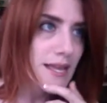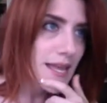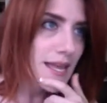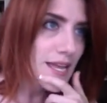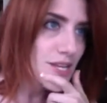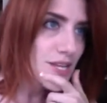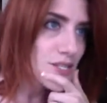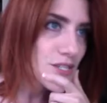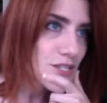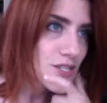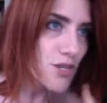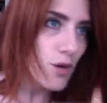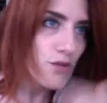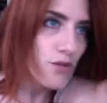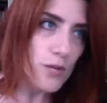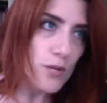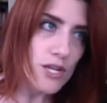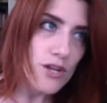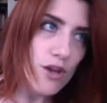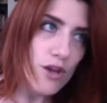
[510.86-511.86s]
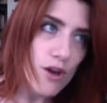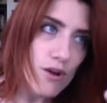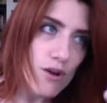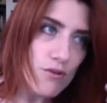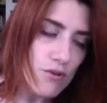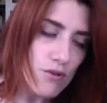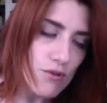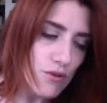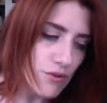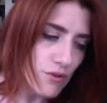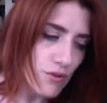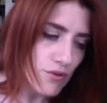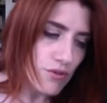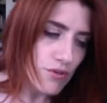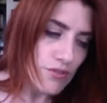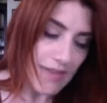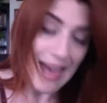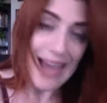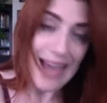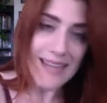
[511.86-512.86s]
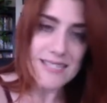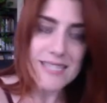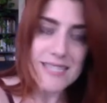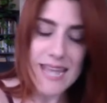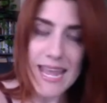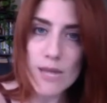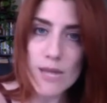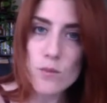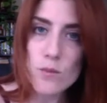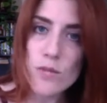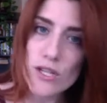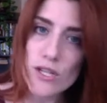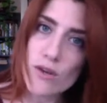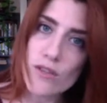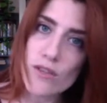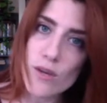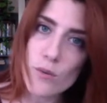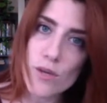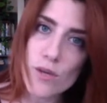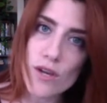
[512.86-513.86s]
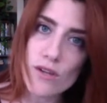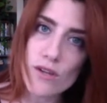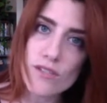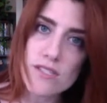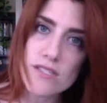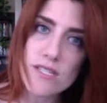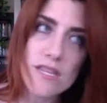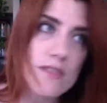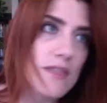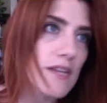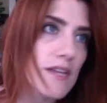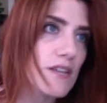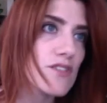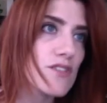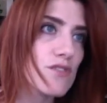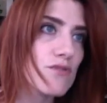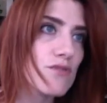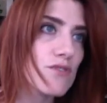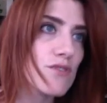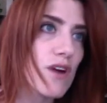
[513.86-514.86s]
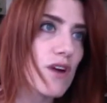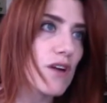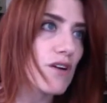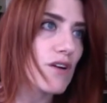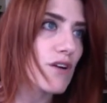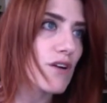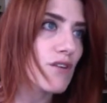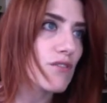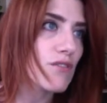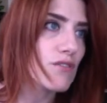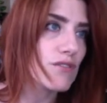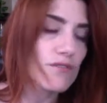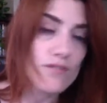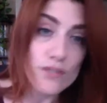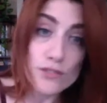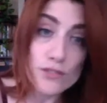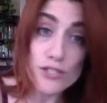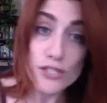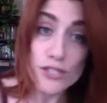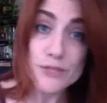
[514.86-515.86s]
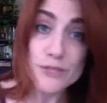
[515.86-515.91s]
So if we know that, and we know that we all see things through our own filter,